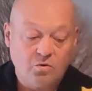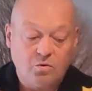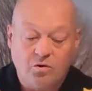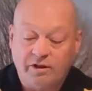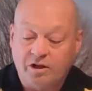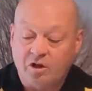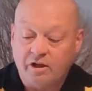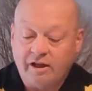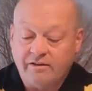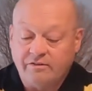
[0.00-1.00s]
we'll then go
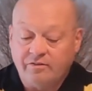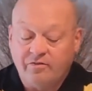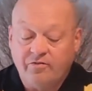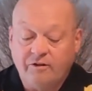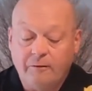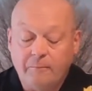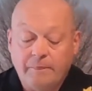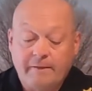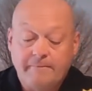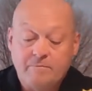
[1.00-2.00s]
ahead and fill up
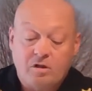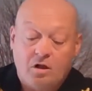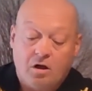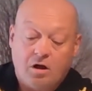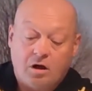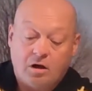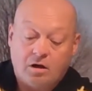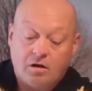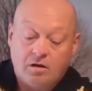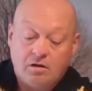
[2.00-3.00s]

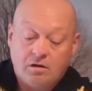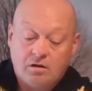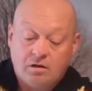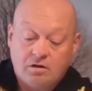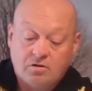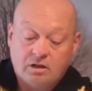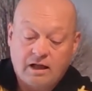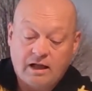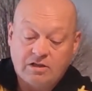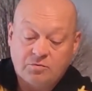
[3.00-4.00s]
our
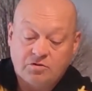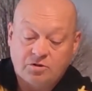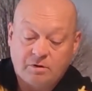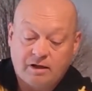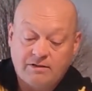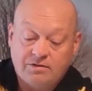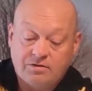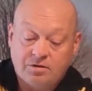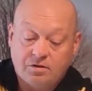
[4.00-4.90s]
glass with some ice.